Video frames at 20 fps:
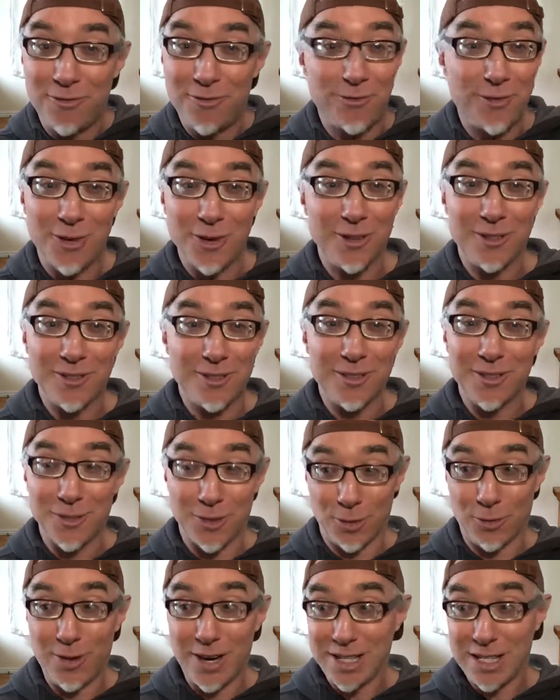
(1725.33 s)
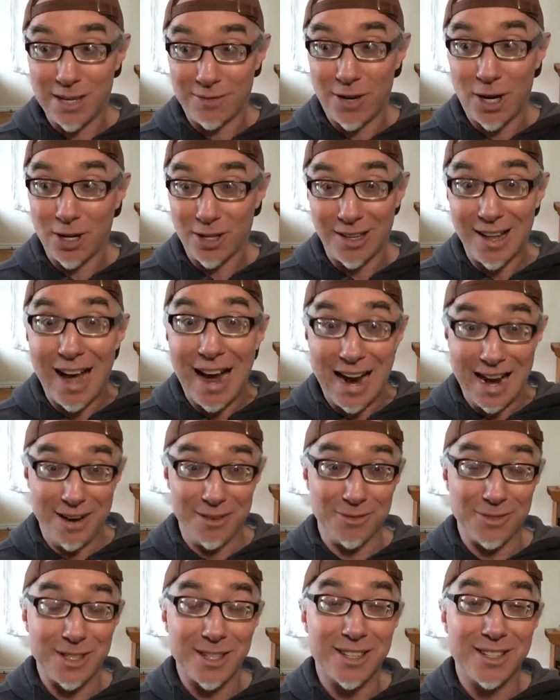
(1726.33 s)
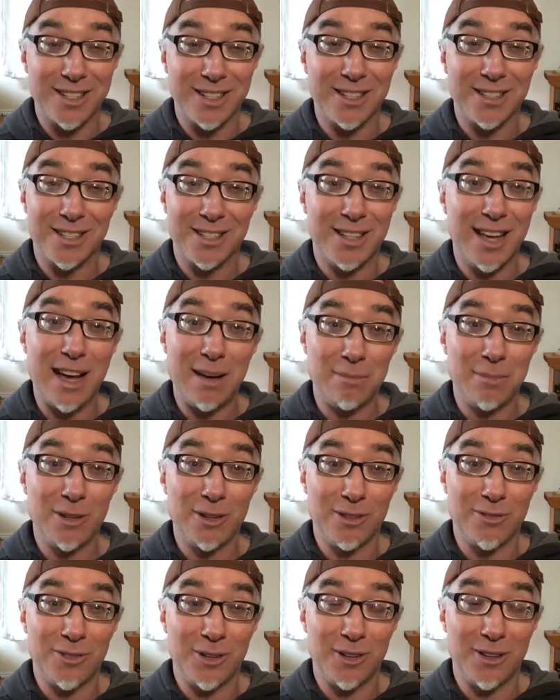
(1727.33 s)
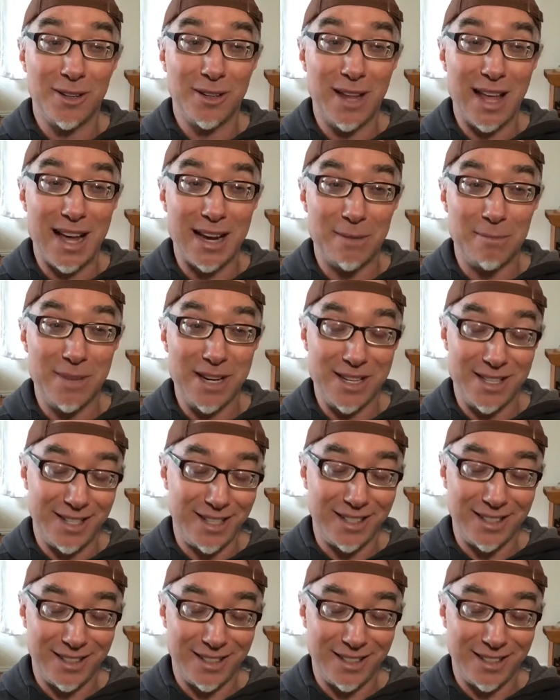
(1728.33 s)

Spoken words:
for the rest of our lives, because it's that beautiful and that amazing.